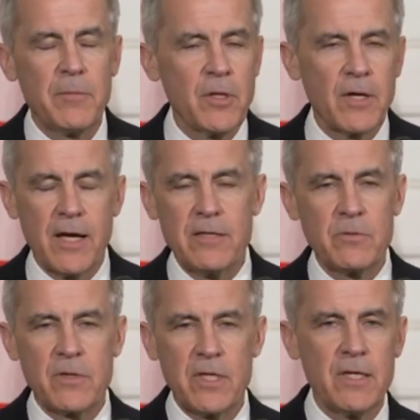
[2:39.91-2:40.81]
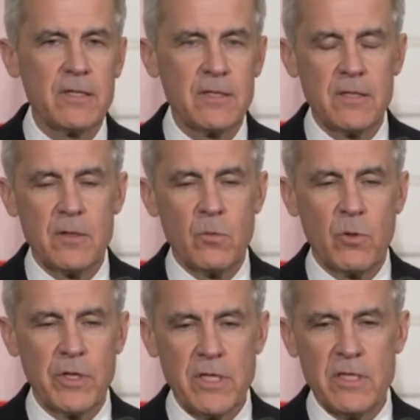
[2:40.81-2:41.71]
Look, I don't think
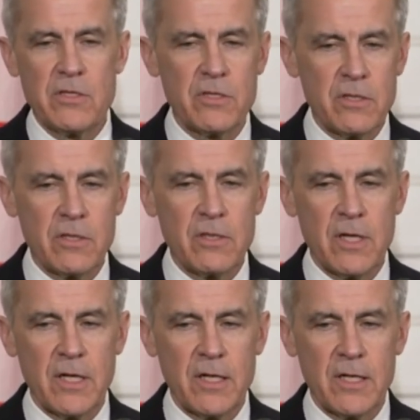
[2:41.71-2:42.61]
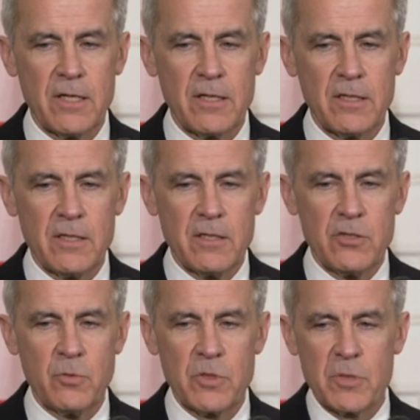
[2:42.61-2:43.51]
one needs
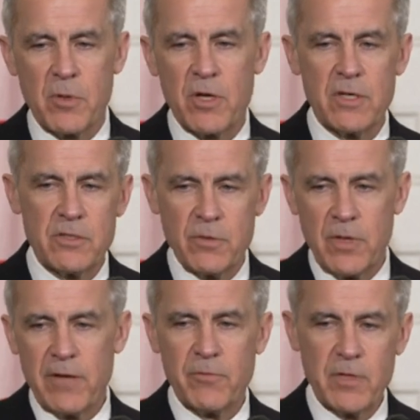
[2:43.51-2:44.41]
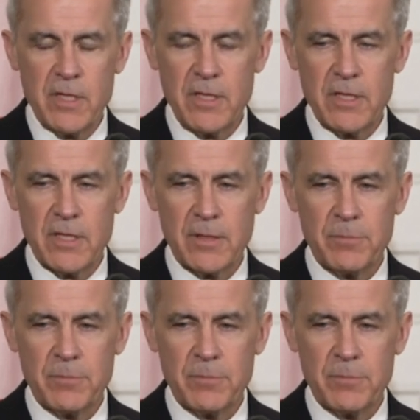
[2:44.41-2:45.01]
to respond to every